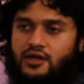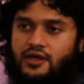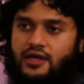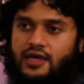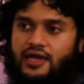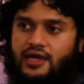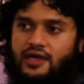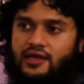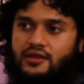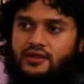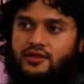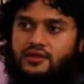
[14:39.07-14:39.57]

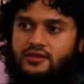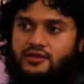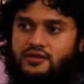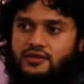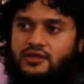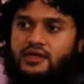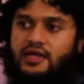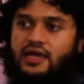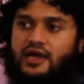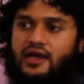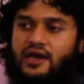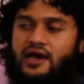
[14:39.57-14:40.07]
and
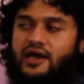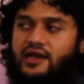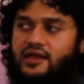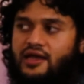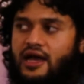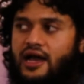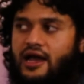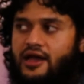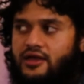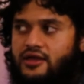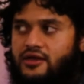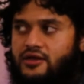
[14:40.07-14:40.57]

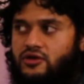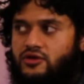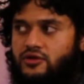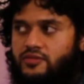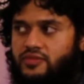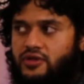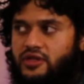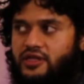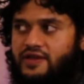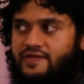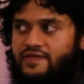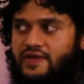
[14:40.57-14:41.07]
I could
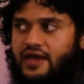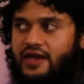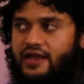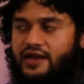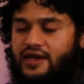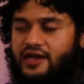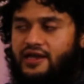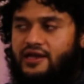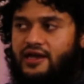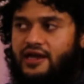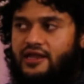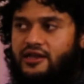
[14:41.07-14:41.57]
believe that, and
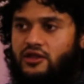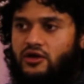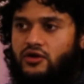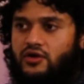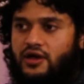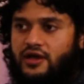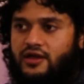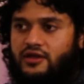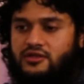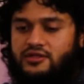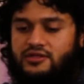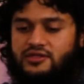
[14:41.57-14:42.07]
I
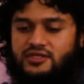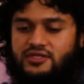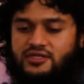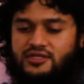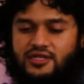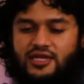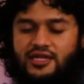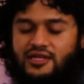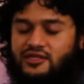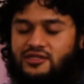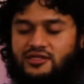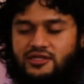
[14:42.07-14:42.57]
know
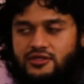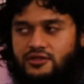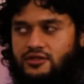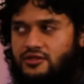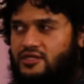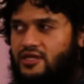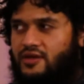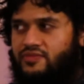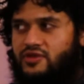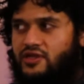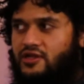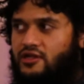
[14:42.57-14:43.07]
it's
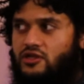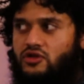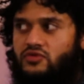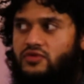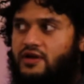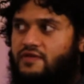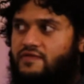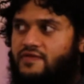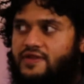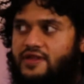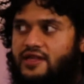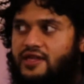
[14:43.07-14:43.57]
something new
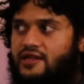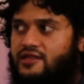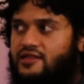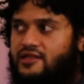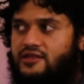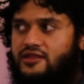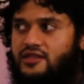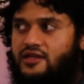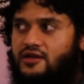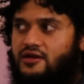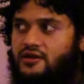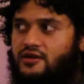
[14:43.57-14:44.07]
every day
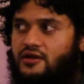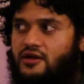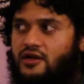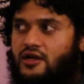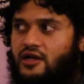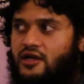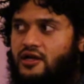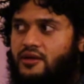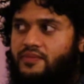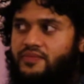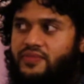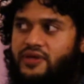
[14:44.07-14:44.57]
that they're
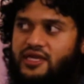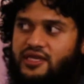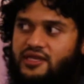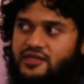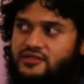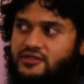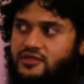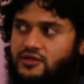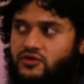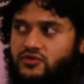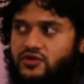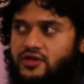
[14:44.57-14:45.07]

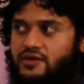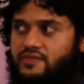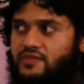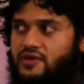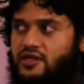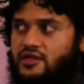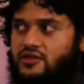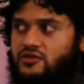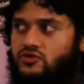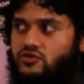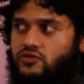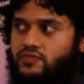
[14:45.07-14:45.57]
peace
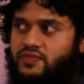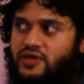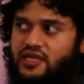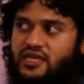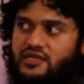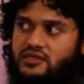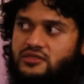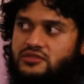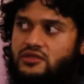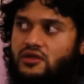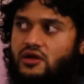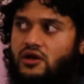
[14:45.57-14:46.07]
agreements or
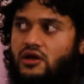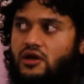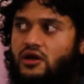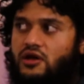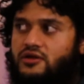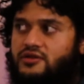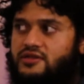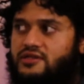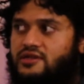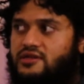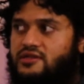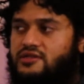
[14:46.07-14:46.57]
peace
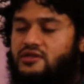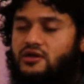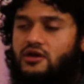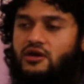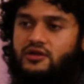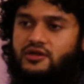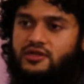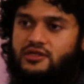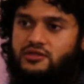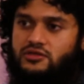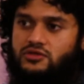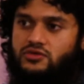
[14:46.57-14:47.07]
talks. They're
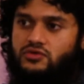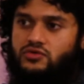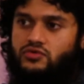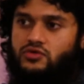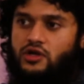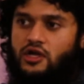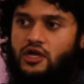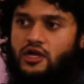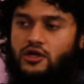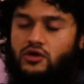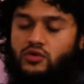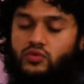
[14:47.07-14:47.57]
talking to
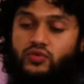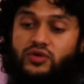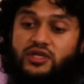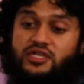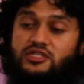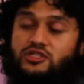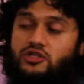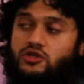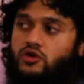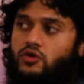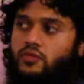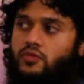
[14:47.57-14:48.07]

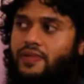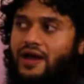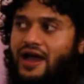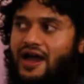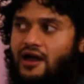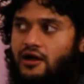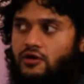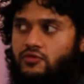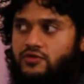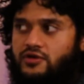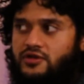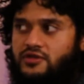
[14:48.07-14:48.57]
regional
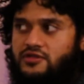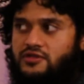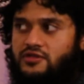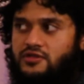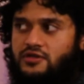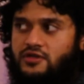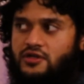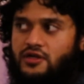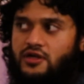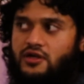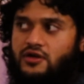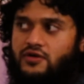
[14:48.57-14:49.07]
powers,
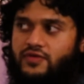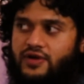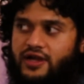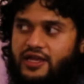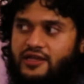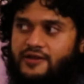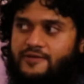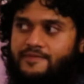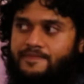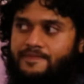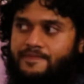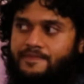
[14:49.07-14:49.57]

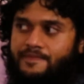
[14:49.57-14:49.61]
right?